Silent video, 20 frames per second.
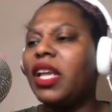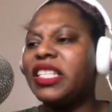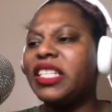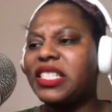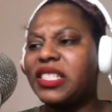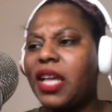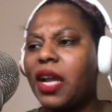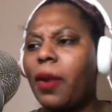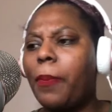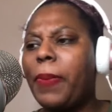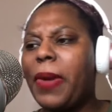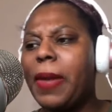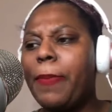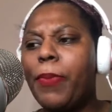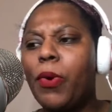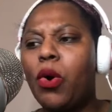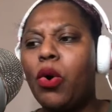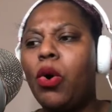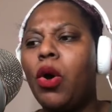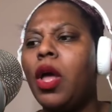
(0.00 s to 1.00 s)
Instead of
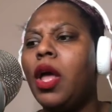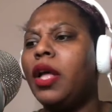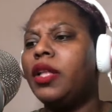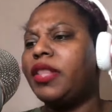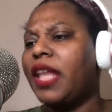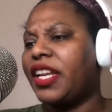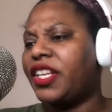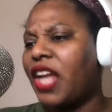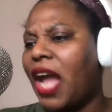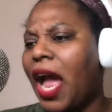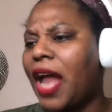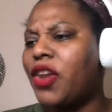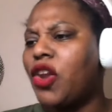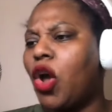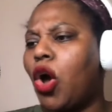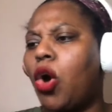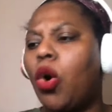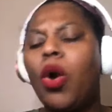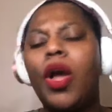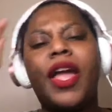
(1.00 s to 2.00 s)
people that y'all
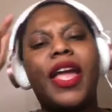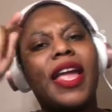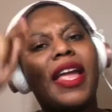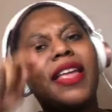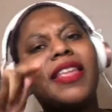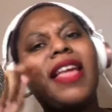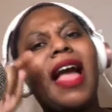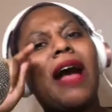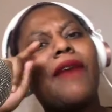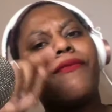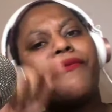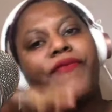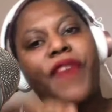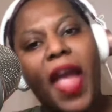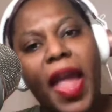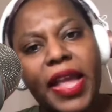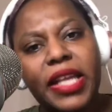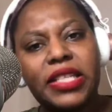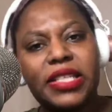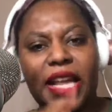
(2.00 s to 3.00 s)
know in y'all
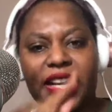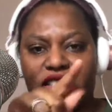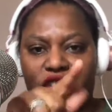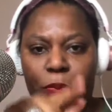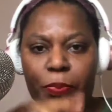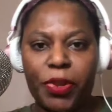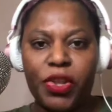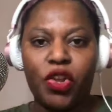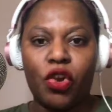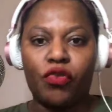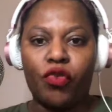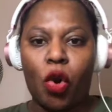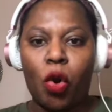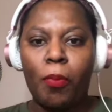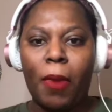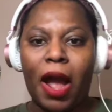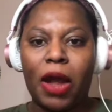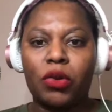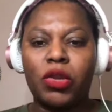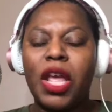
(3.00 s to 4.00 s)
face that should be your
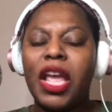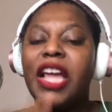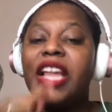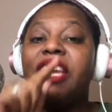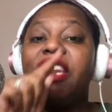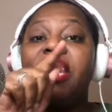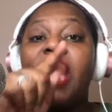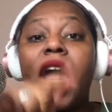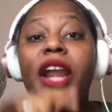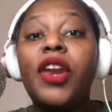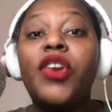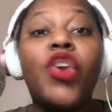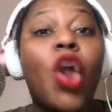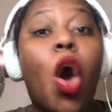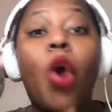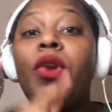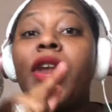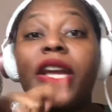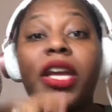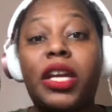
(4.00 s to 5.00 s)
role model.
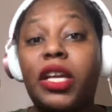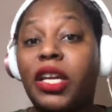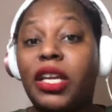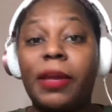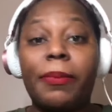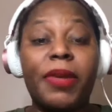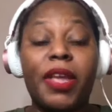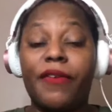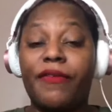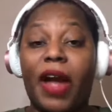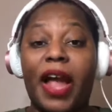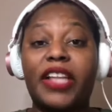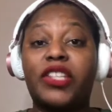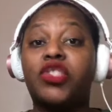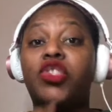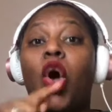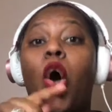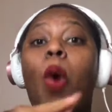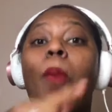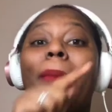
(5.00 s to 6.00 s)
No nigga could give me
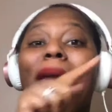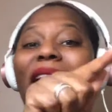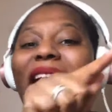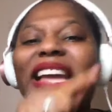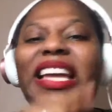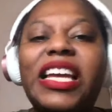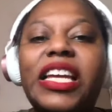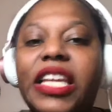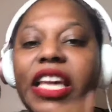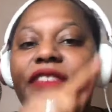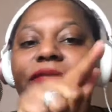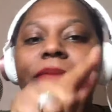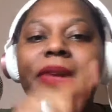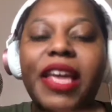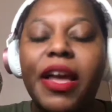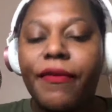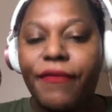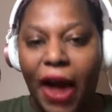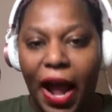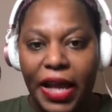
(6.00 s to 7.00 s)
advice. No man could give
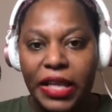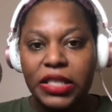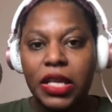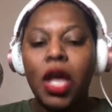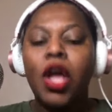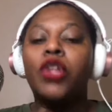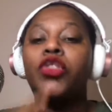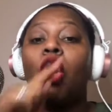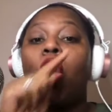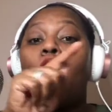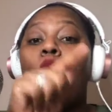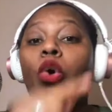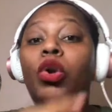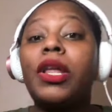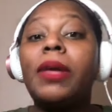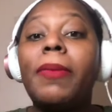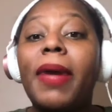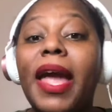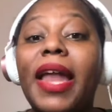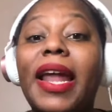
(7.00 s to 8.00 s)
me advice. The
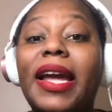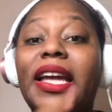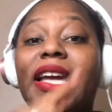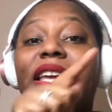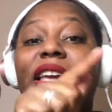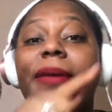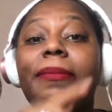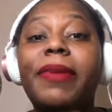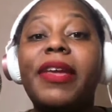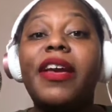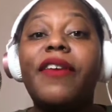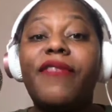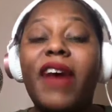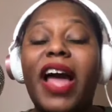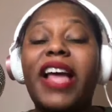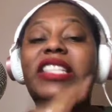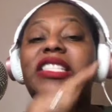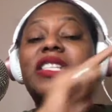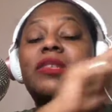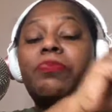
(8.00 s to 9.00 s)
only man that could give me
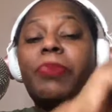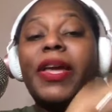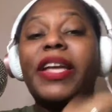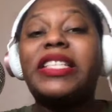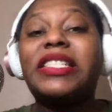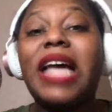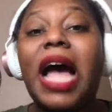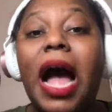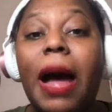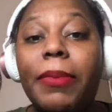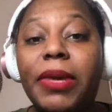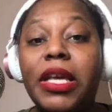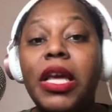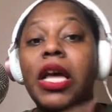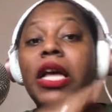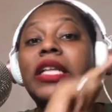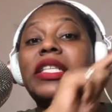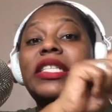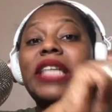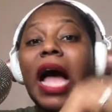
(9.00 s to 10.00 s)
advice is Big Tommy.
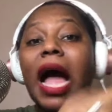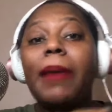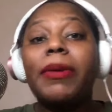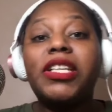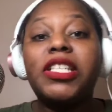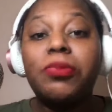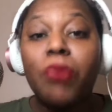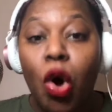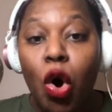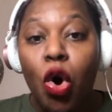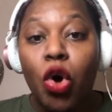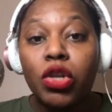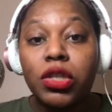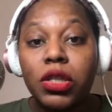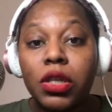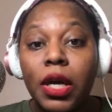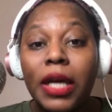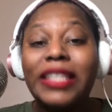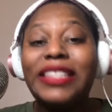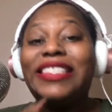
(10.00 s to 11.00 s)
Tommy
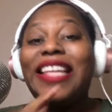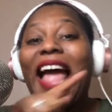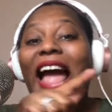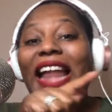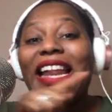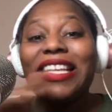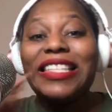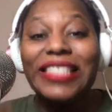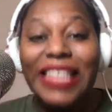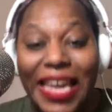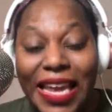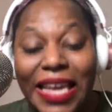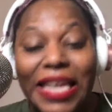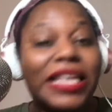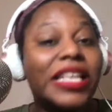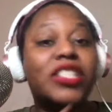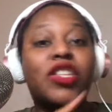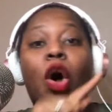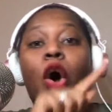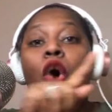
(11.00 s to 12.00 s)
Smalls. Daddy
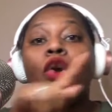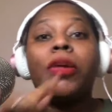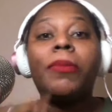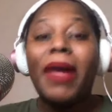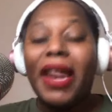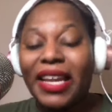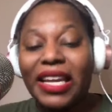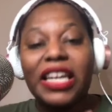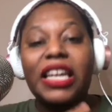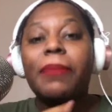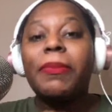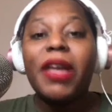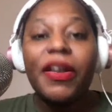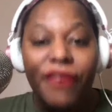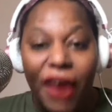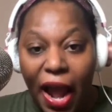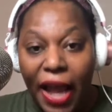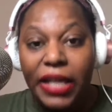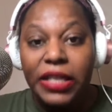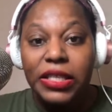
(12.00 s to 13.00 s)
T is the only man that could give me
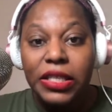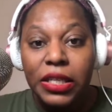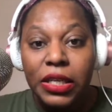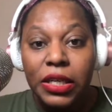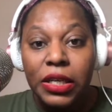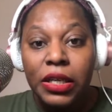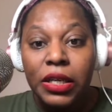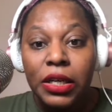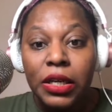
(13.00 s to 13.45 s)
advice.